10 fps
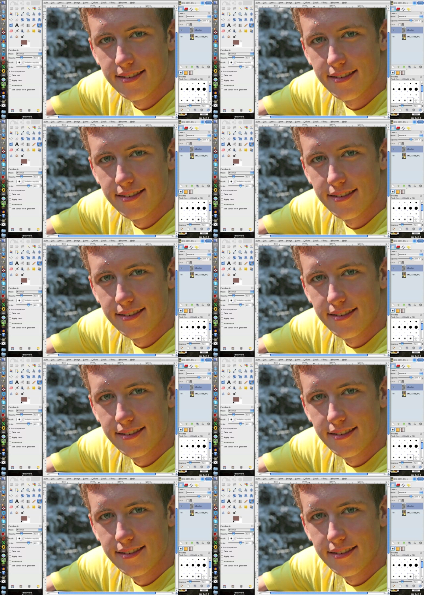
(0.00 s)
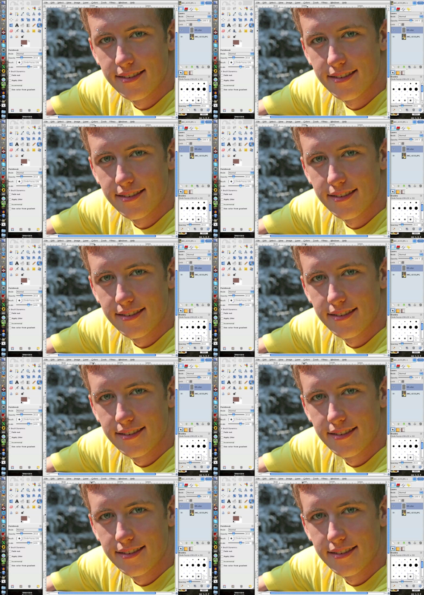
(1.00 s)

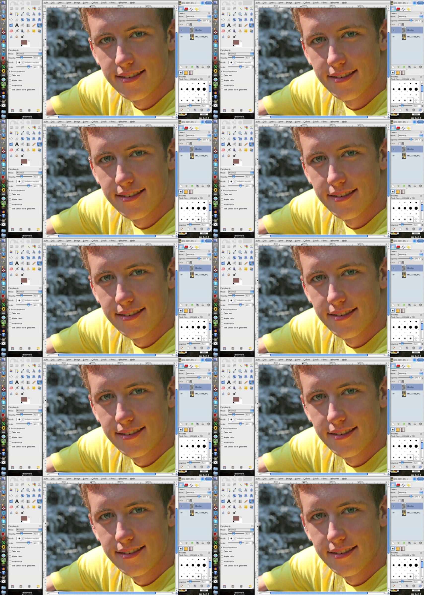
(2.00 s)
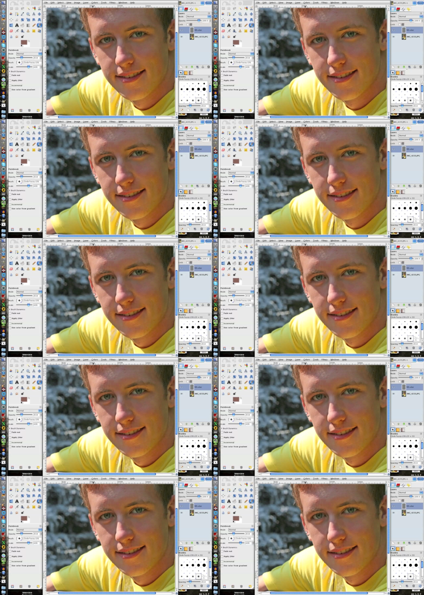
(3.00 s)
Nothing is said.